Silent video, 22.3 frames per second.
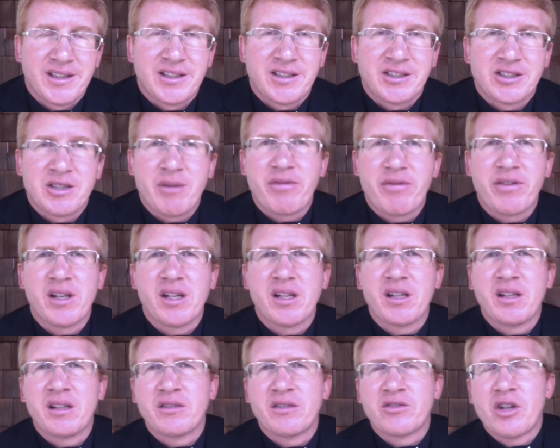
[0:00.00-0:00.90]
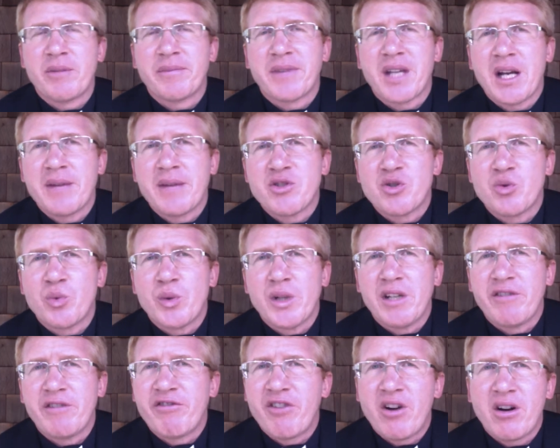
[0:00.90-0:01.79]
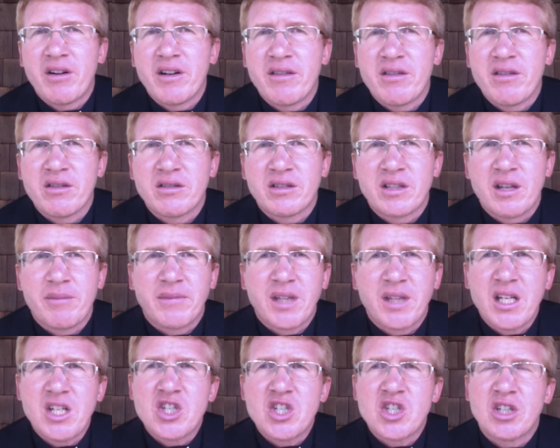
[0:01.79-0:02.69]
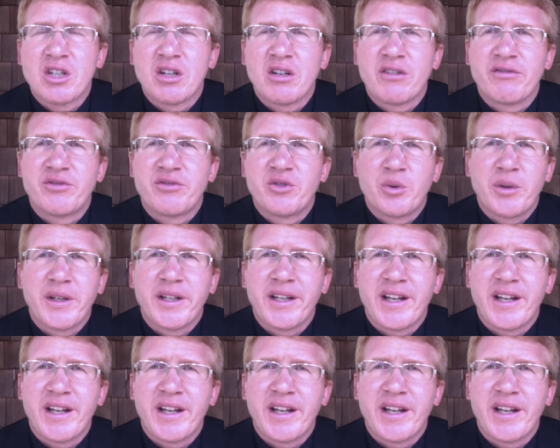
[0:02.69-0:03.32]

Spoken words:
Sometimes we find the temptation of doing